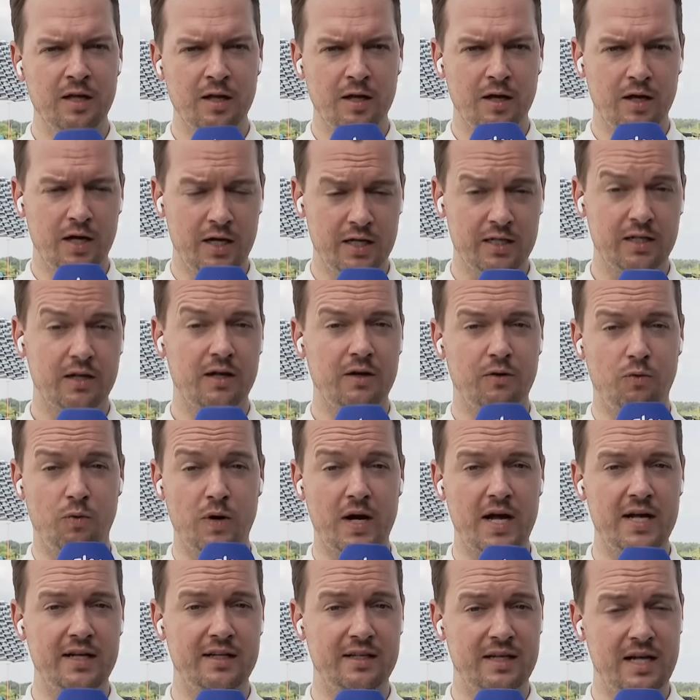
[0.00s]
Uh,
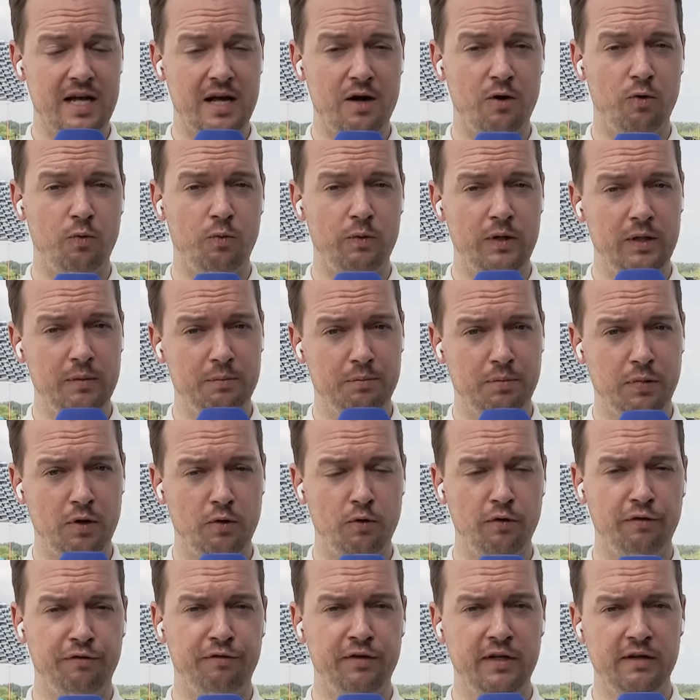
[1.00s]
right now, we
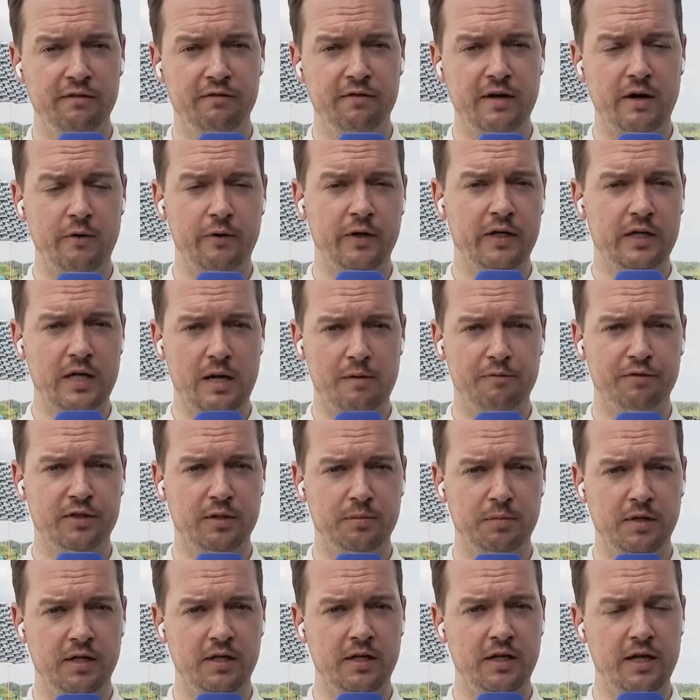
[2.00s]
both feel very
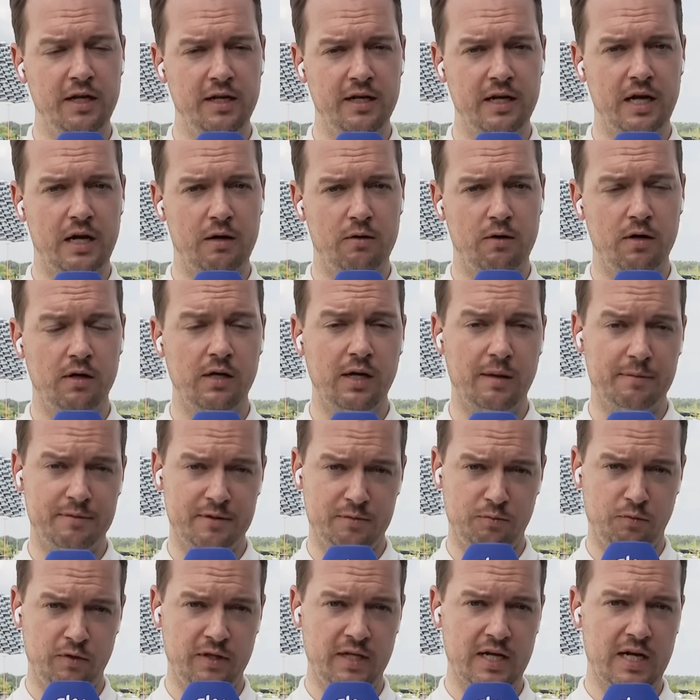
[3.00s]
comfortable in our clubs.
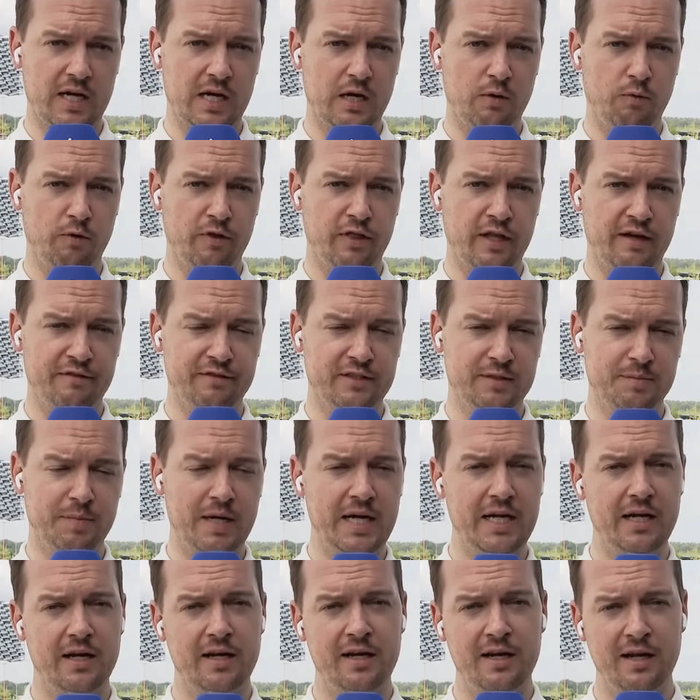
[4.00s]
Musiala with FC
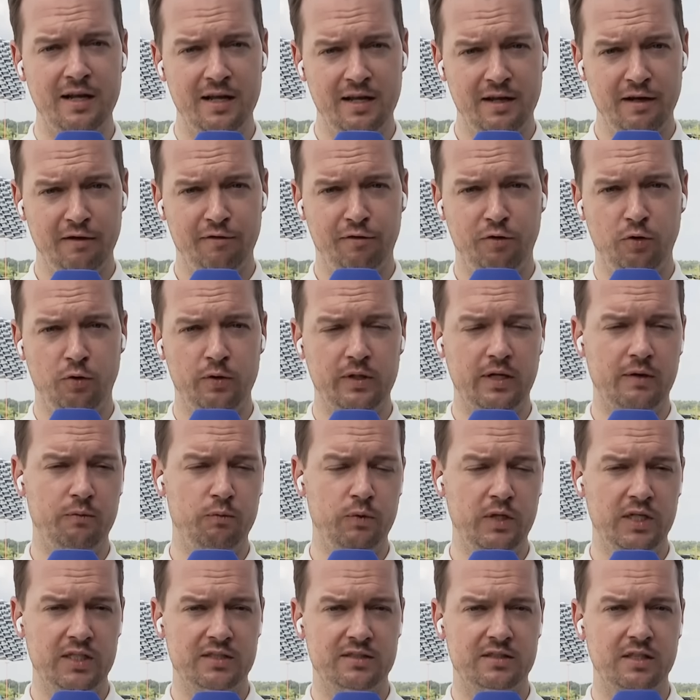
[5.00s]
Bayern, Florian
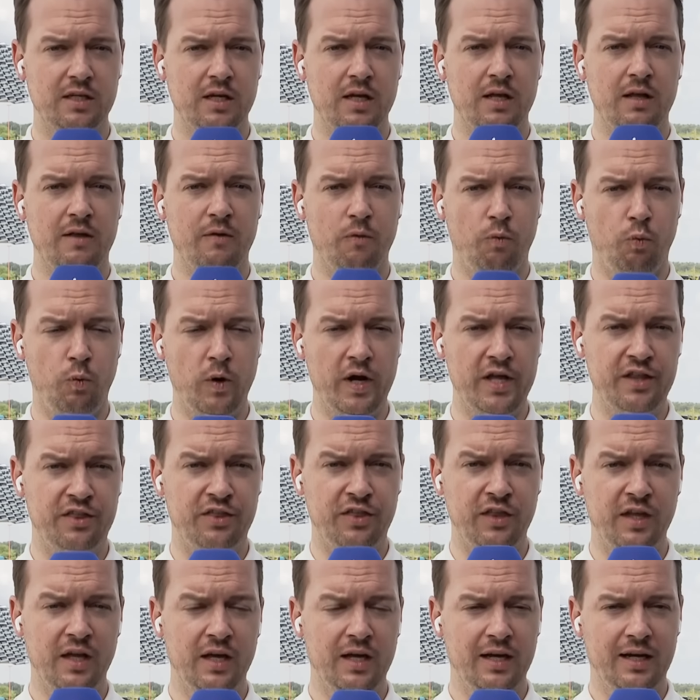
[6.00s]
Wirtz with
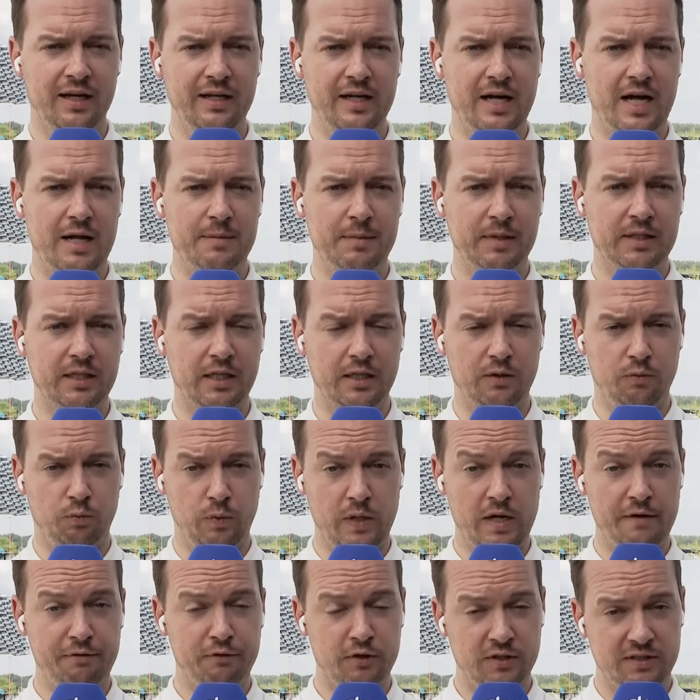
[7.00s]
Real Madrid. We
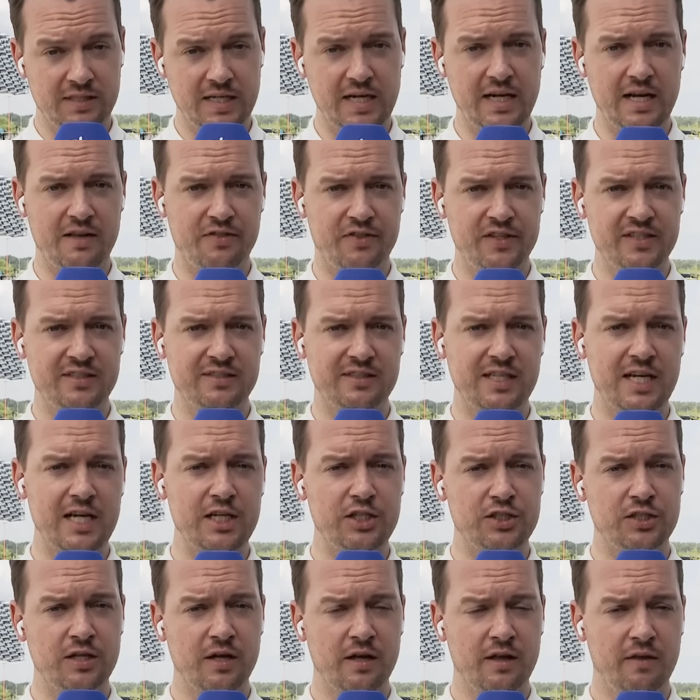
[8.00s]
have to say at this
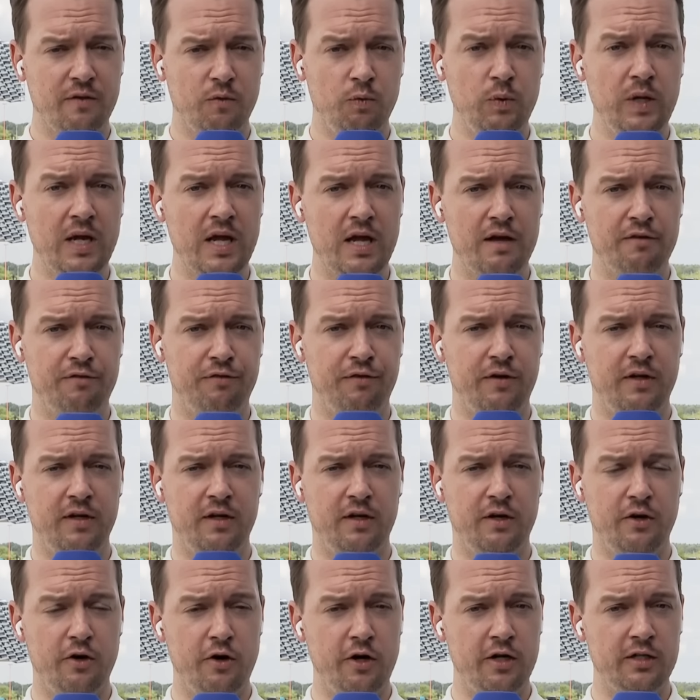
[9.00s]
stage, we have
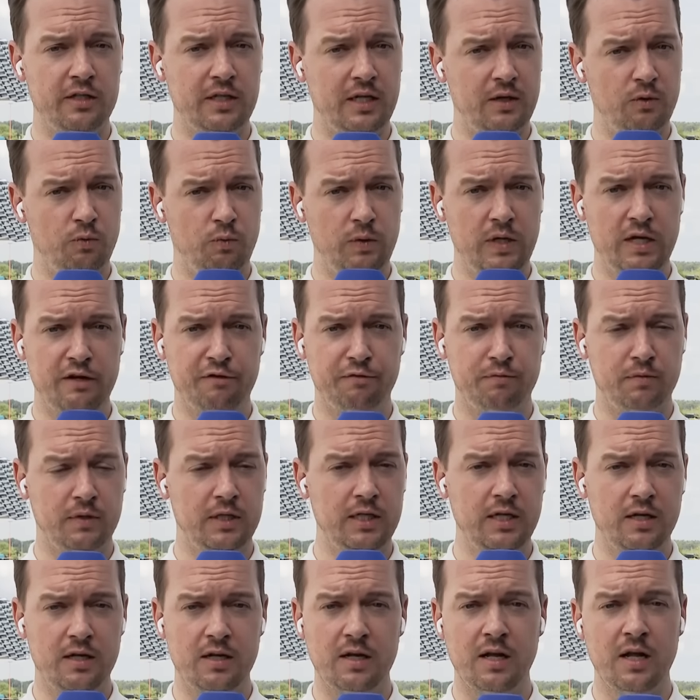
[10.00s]
uh, heard and we have
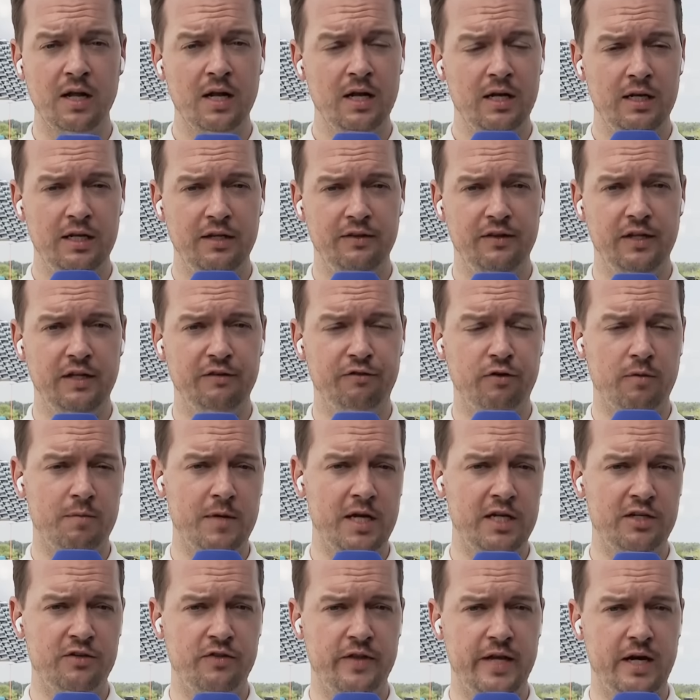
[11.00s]
clearly the
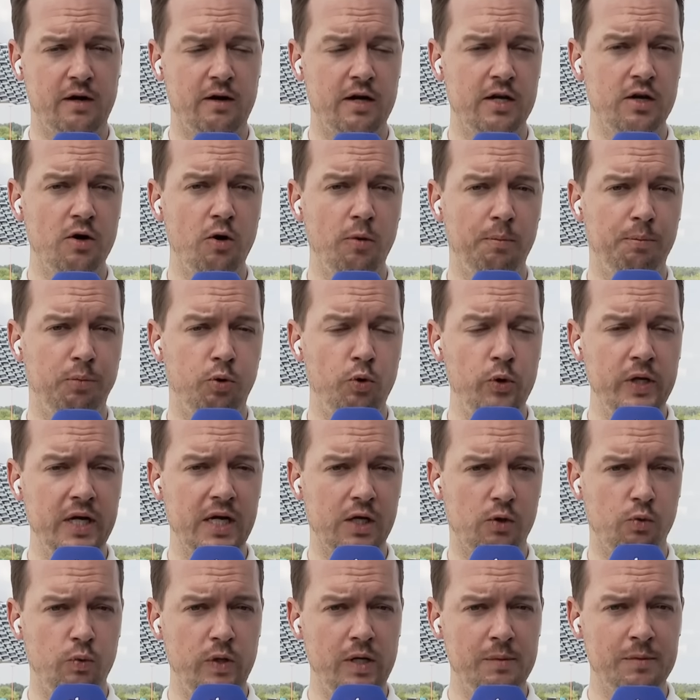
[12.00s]
information there are no pre
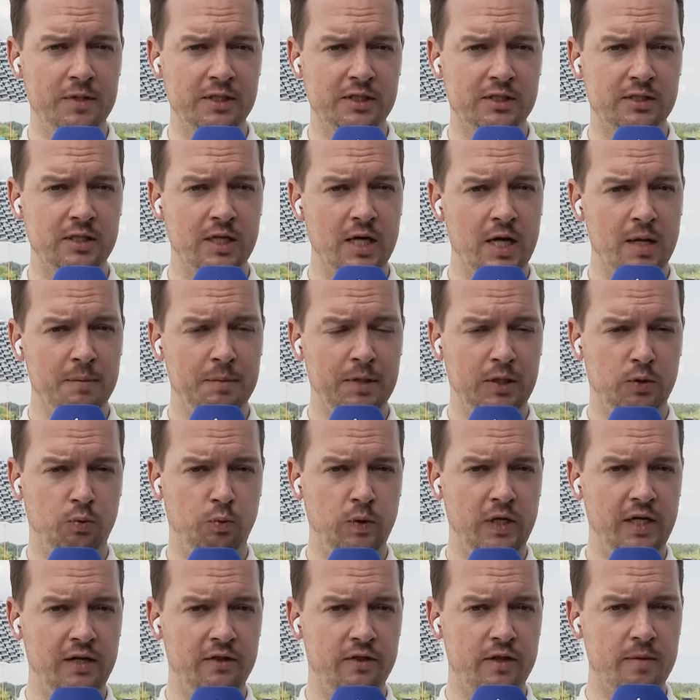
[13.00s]
agreements
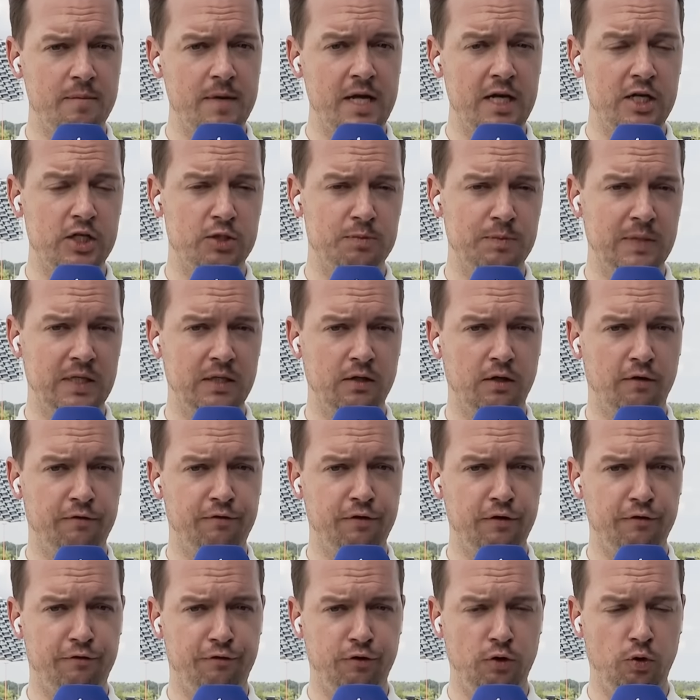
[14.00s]
between the management of
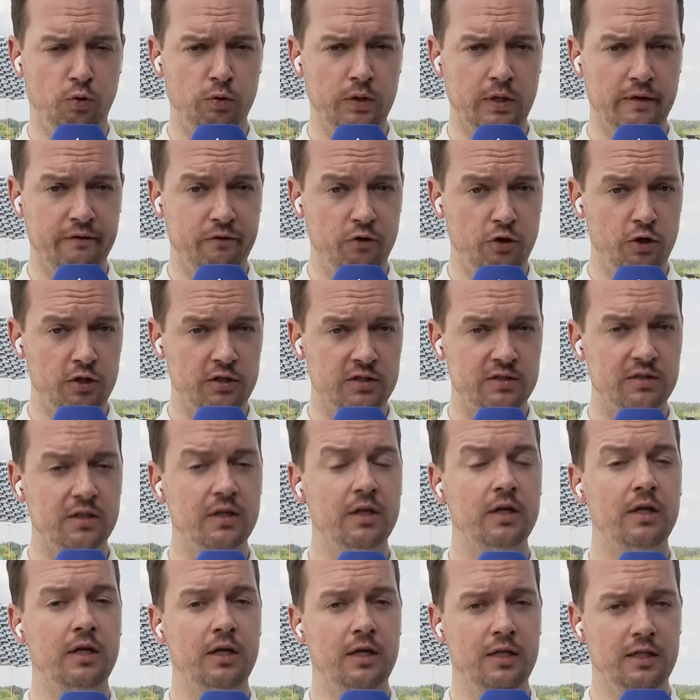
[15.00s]
Florian Wirtz,
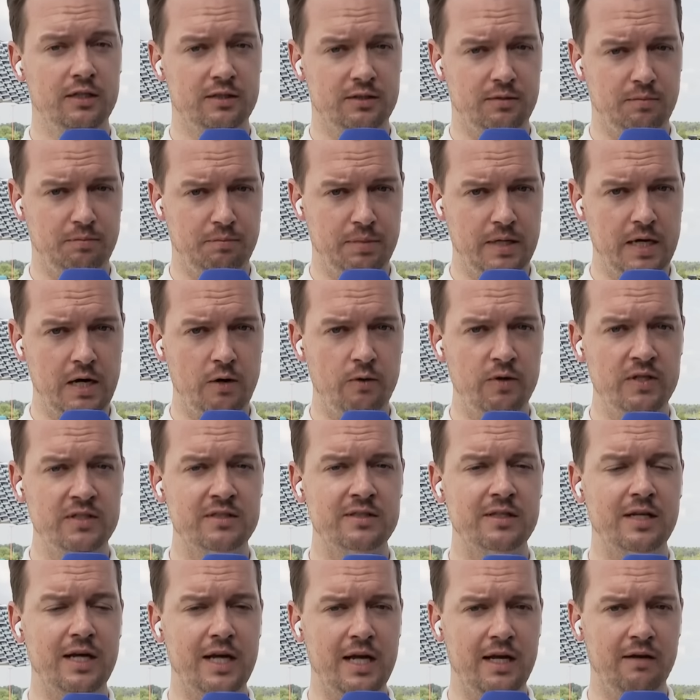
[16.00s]
his
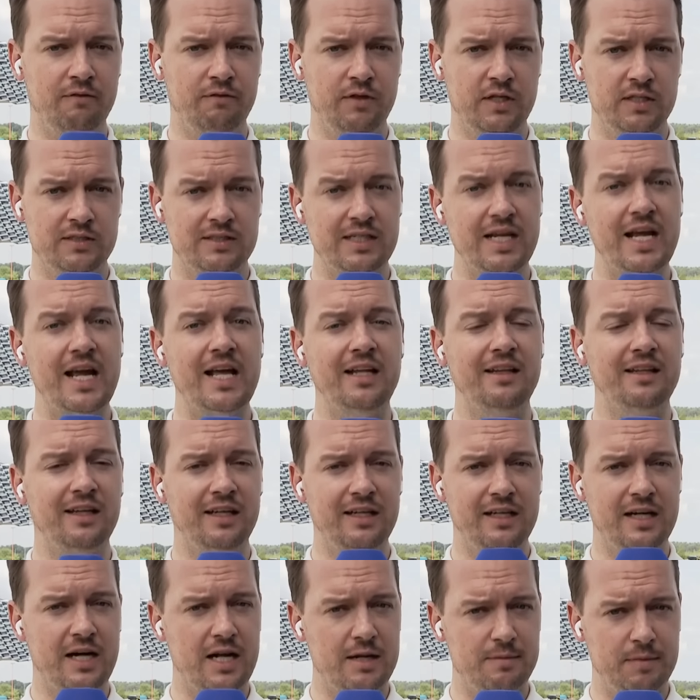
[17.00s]
parents and Wirtz and
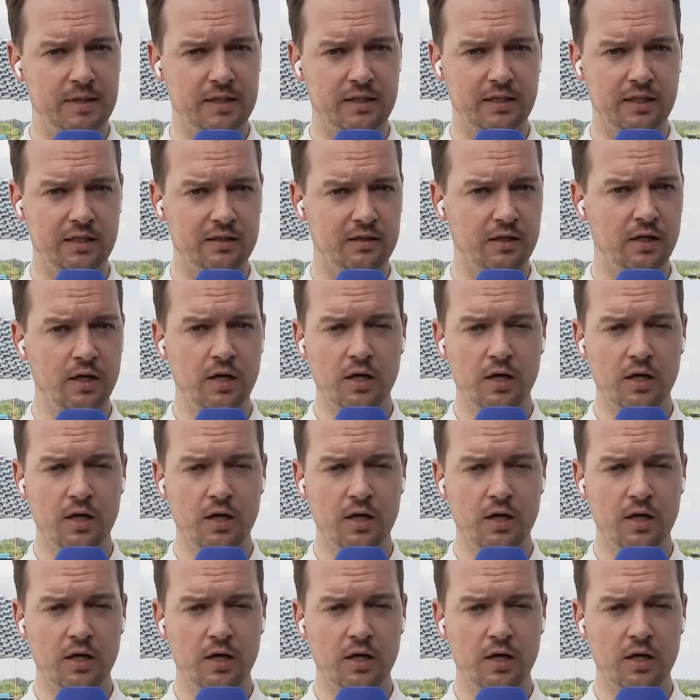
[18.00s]
Real Madrid.